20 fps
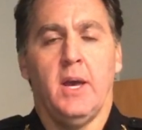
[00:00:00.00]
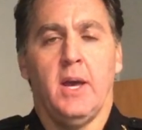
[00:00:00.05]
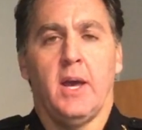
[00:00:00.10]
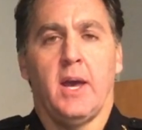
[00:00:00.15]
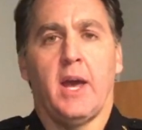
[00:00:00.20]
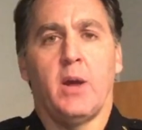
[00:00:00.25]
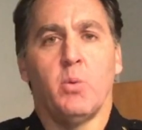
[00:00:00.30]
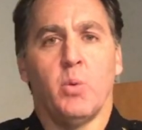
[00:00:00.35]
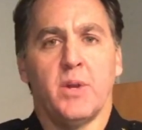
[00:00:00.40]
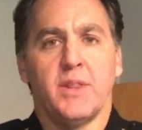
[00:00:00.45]

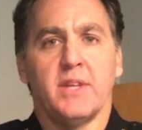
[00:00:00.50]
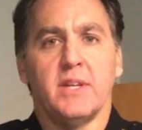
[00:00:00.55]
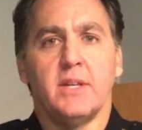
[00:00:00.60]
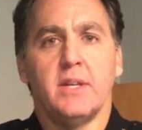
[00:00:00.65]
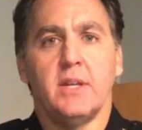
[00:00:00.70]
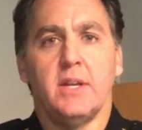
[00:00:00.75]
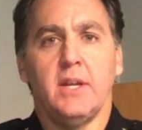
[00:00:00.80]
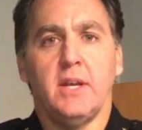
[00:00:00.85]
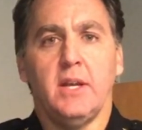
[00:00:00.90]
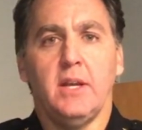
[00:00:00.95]
and when the
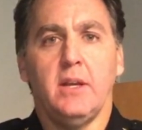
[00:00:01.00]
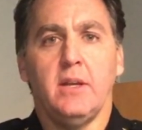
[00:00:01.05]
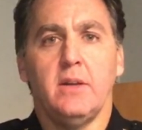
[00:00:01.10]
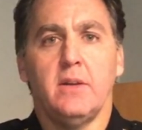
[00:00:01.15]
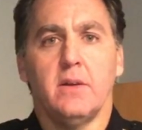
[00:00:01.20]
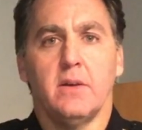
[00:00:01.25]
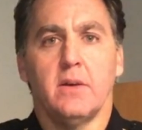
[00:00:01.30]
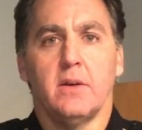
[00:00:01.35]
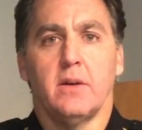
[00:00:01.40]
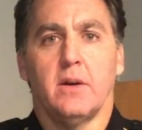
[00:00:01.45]

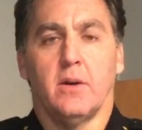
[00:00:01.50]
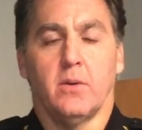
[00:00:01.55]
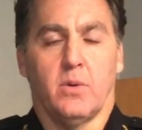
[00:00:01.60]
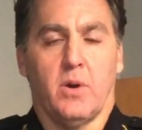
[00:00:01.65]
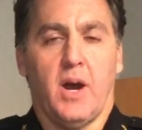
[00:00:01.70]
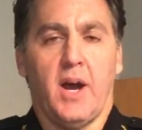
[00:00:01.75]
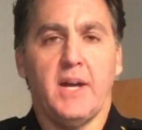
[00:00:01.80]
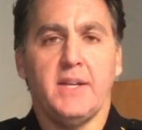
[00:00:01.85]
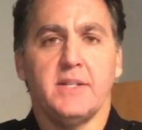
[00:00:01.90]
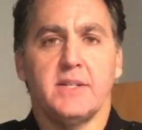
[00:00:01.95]
need
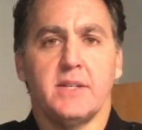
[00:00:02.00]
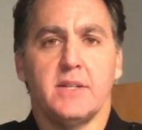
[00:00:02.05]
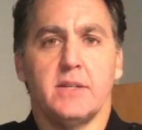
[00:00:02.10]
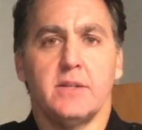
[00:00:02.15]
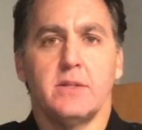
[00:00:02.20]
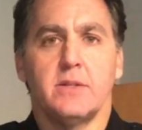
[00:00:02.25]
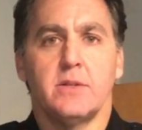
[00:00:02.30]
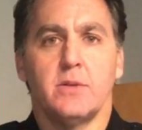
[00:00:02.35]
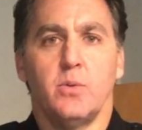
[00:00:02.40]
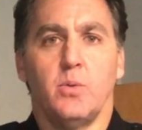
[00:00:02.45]

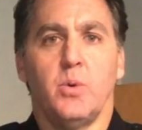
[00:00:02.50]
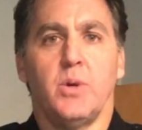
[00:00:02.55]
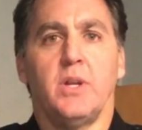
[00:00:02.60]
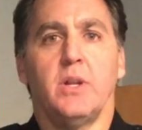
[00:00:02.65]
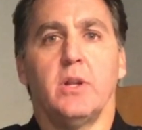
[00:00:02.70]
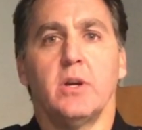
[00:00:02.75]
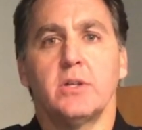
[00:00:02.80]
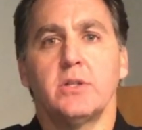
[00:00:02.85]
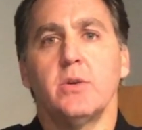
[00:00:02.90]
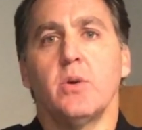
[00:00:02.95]
arises, we
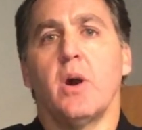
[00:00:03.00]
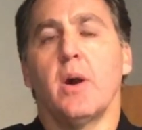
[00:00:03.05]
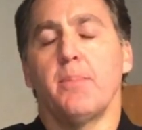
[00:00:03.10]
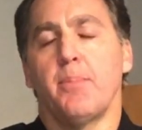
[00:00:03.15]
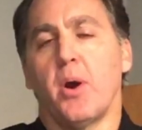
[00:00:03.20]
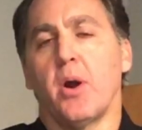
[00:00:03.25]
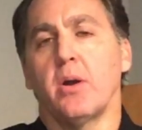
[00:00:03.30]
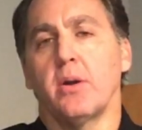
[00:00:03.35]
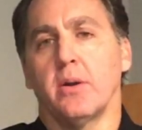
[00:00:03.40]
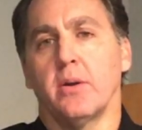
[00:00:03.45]
look to our
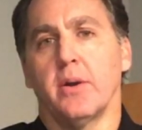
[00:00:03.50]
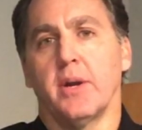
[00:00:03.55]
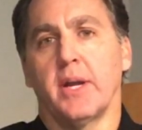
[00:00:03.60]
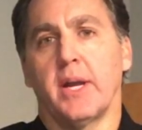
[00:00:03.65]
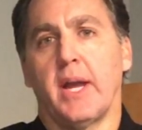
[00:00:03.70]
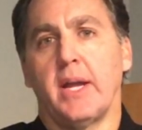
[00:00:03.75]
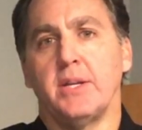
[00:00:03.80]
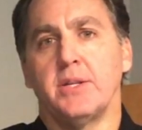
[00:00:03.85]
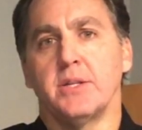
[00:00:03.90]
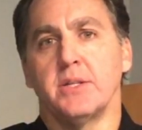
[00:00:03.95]
partnering
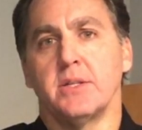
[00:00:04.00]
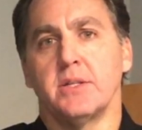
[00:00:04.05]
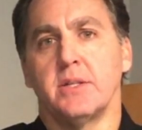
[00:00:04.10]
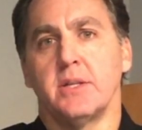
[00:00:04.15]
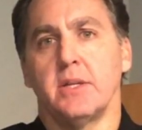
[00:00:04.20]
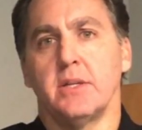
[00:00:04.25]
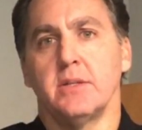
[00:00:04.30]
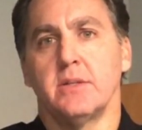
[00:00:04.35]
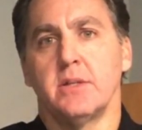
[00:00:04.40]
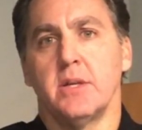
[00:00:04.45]

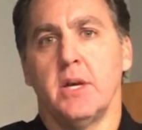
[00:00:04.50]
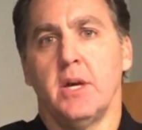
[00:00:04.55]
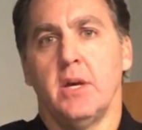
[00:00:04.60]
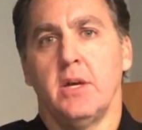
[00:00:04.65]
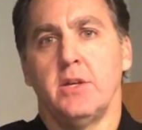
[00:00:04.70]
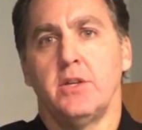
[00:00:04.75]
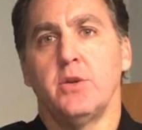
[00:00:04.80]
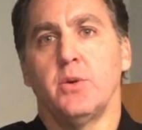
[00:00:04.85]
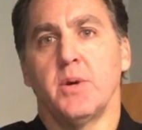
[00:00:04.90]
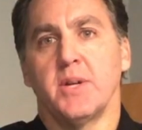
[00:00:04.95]
agencies
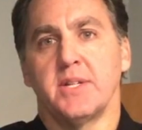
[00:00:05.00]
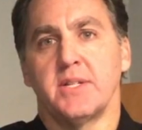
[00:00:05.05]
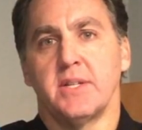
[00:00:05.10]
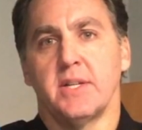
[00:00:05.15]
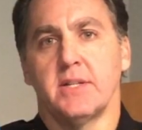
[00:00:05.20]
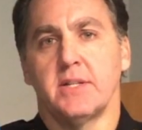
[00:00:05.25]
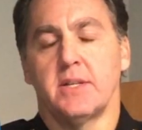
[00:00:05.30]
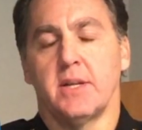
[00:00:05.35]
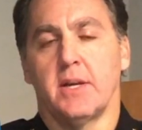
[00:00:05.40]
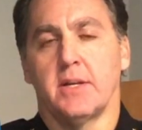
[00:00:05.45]
to
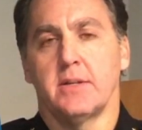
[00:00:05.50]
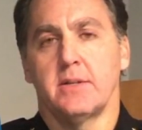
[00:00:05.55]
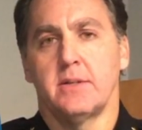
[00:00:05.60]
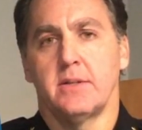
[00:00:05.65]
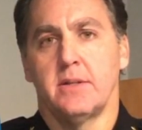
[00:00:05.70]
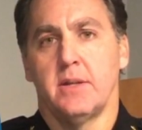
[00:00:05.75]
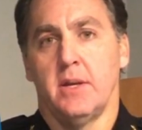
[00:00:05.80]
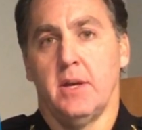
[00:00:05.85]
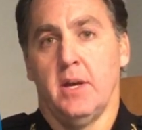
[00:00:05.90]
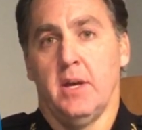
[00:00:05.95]
assist
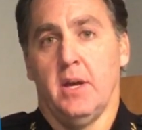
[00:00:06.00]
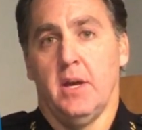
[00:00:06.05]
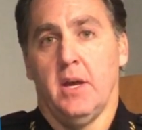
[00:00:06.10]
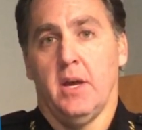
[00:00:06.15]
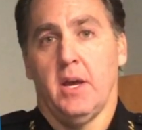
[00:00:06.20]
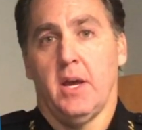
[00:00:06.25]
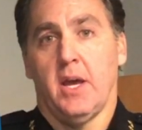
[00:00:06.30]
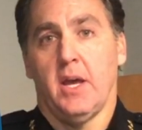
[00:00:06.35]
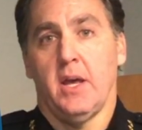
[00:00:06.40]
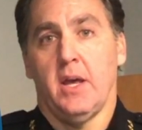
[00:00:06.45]
us.
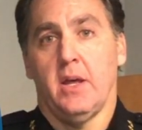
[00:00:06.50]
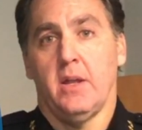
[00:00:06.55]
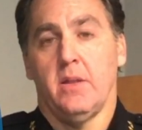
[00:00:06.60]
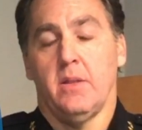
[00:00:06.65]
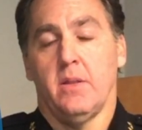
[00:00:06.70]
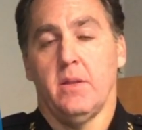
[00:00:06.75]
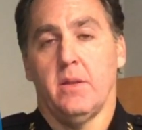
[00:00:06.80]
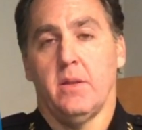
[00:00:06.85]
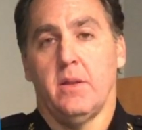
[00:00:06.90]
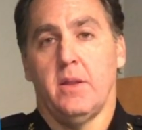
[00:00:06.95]

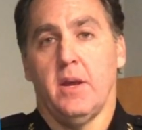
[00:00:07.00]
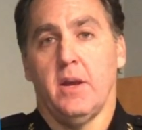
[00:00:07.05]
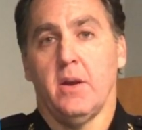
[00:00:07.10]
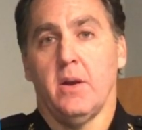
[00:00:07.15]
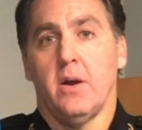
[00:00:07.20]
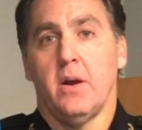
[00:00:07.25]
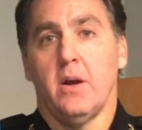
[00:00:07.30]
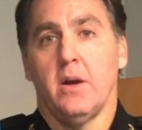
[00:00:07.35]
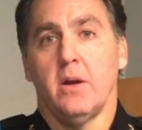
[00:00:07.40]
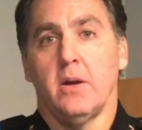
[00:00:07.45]
And there
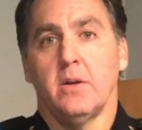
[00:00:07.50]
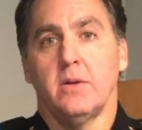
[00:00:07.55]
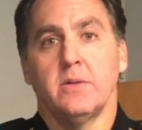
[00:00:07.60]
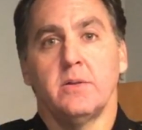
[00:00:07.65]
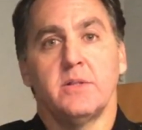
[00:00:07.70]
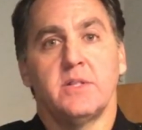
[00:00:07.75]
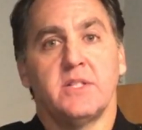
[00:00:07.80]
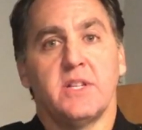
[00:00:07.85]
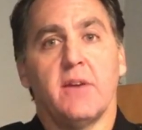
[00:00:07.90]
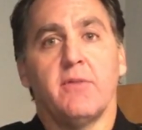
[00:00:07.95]
are
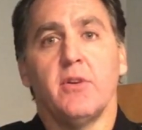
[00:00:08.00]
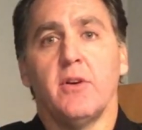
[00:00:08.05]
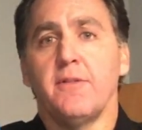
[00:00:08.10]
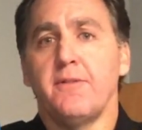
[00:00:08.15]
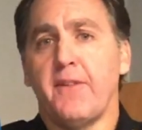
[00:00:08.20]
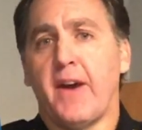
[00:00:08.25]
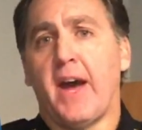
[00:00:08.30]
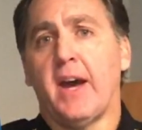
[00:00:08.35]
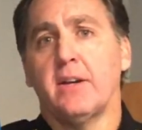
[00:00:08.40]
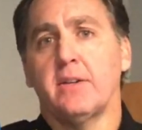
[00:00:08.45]
several
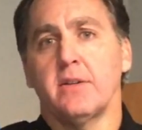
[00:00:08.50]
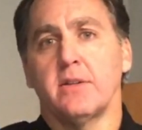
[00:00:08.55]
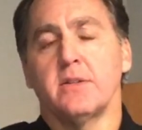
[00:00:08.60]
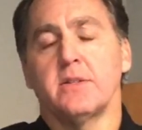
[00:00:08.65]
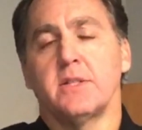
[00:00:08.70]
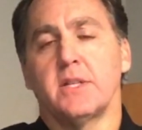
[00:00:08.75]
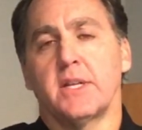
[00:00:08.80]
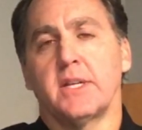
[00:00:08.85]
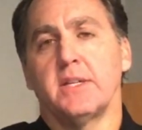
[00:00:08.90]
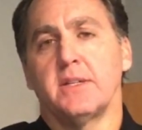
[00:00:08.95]
factors
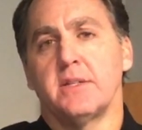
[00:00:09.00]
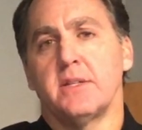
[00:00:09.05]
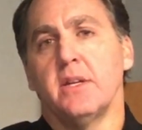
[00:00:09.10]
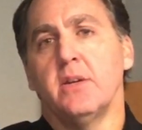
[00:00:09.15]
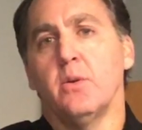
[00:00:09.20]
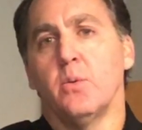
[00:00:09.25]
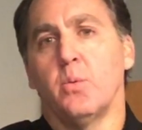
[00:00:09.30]
to consider